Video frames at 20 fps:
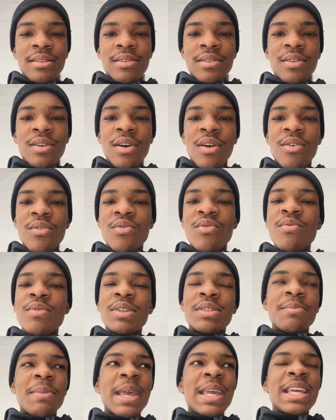You know, who
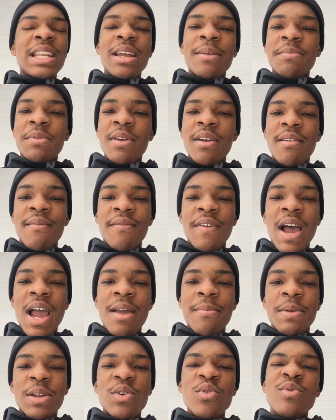is making up their
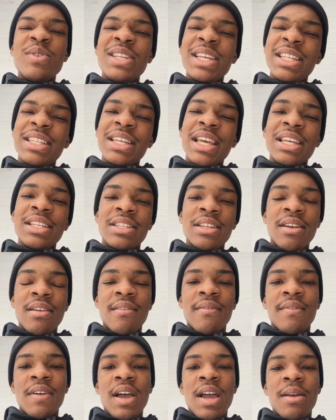environment? Who dictates their
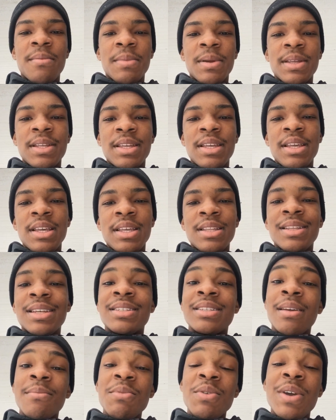environment?
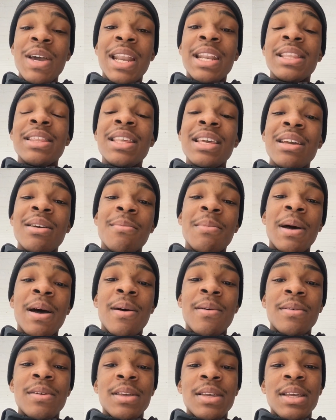That's something you got to think
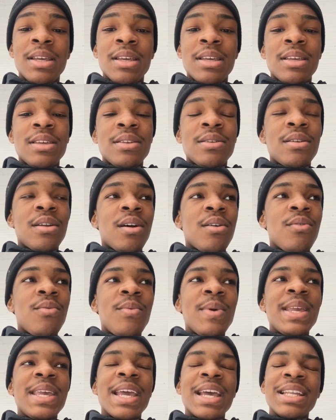about. You know,
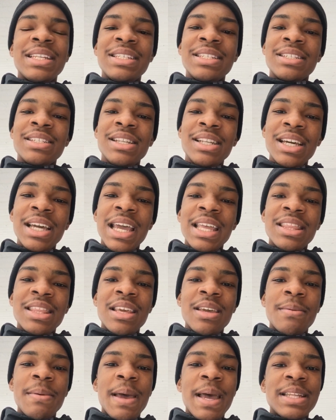we can't just look at
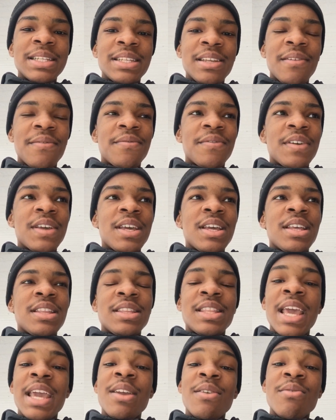them as if
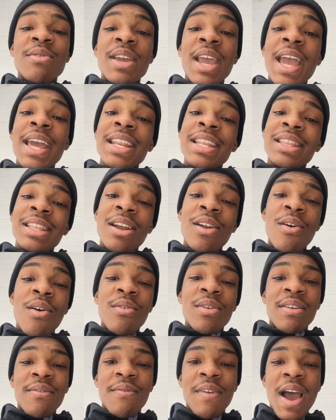they created their
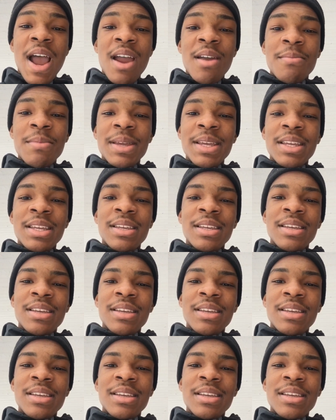own environment.